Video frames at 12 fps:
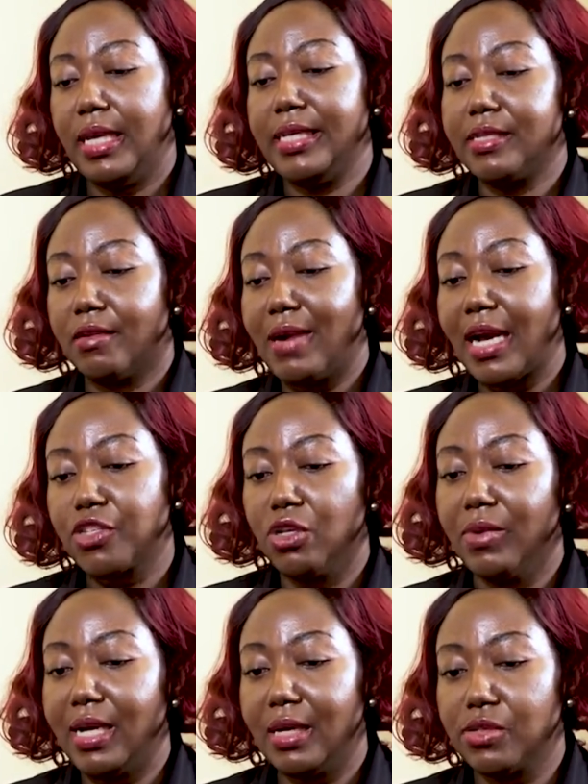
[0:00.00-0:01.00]

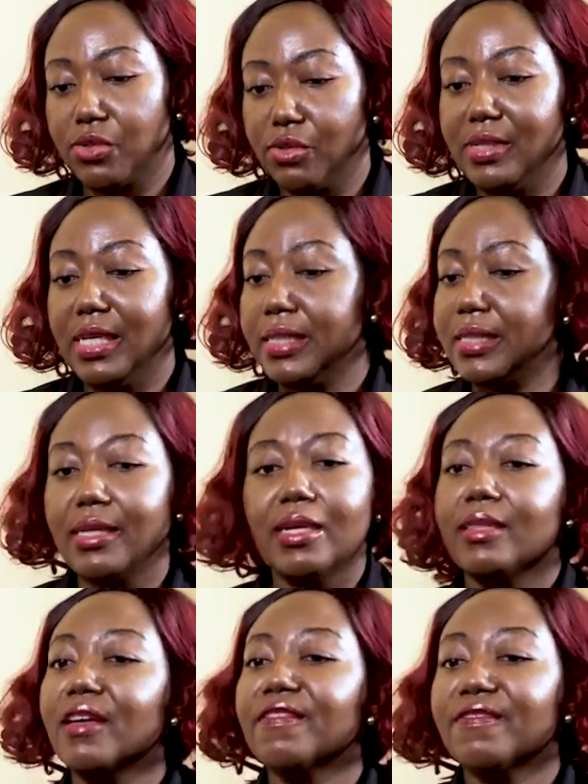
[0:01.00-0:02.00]
interaction with our students,
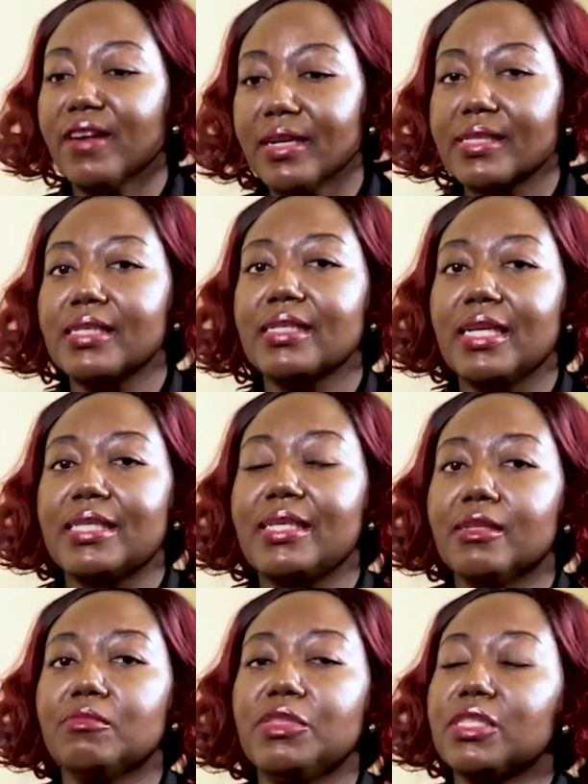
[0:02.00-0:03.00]
the first thing they
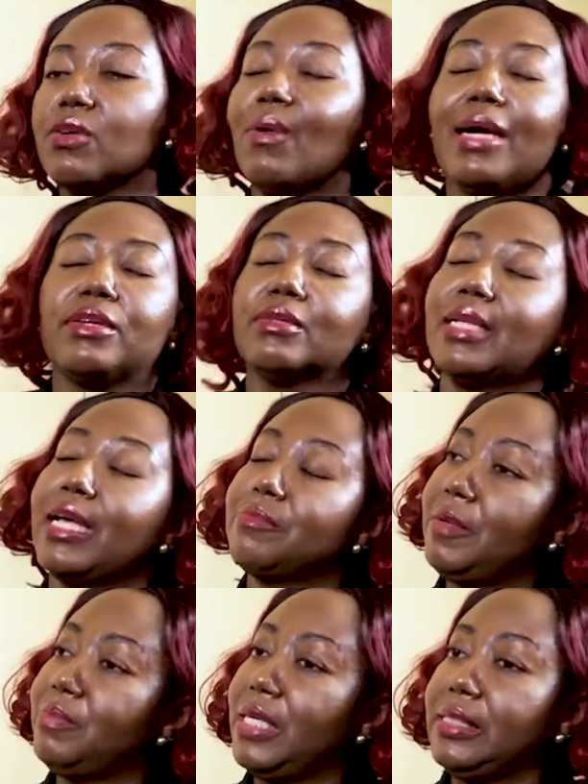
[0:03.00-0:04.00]
tell me is, oh, I don't like
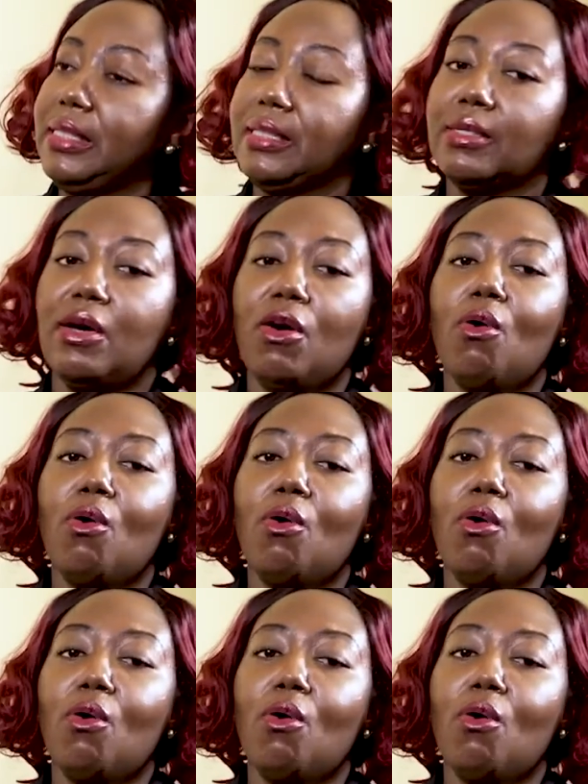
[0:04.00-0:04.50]
mathematics,